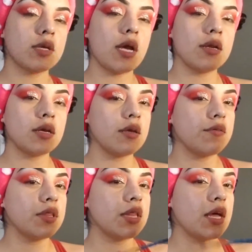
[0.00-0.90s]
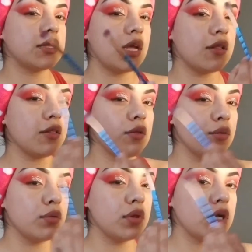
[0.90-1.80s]
kind of give it that
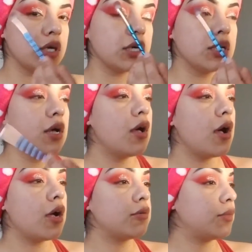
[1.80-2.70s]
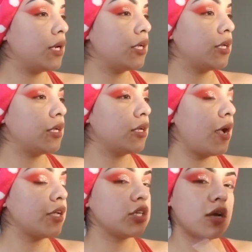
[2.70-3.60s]
dilute look on my
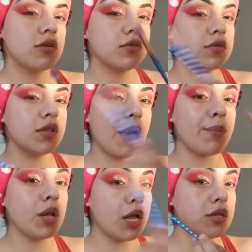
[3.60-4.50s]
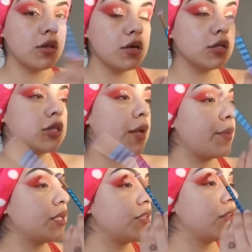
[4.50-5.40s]
eyeshadow, to that blend look that
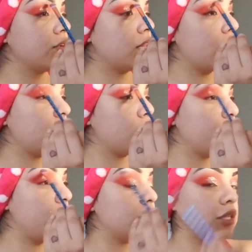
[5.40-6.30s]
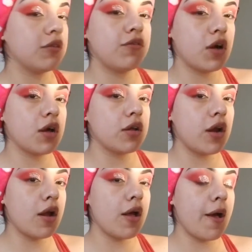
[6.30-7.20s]
makes it look like you blended the fuck out of
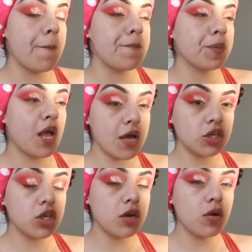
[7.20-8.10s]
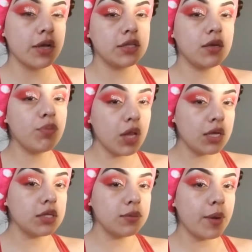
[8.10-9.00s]
your eyeshadow. I did
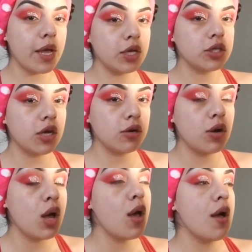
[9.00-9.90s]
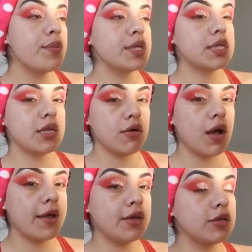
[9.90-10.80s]
blend my eyeshadow, but still
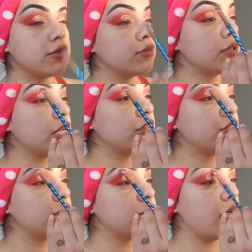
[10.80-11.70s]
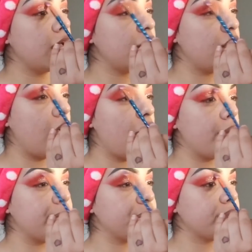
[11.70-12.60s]
I do like to do that.
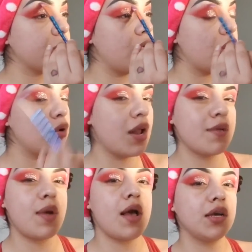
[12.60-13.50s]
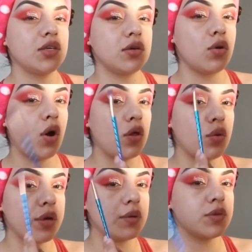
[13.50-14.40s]
I don't like my eyeshadow all the
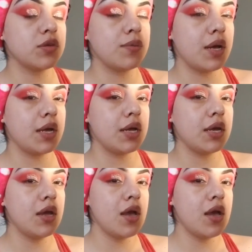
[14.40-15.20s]
way up to my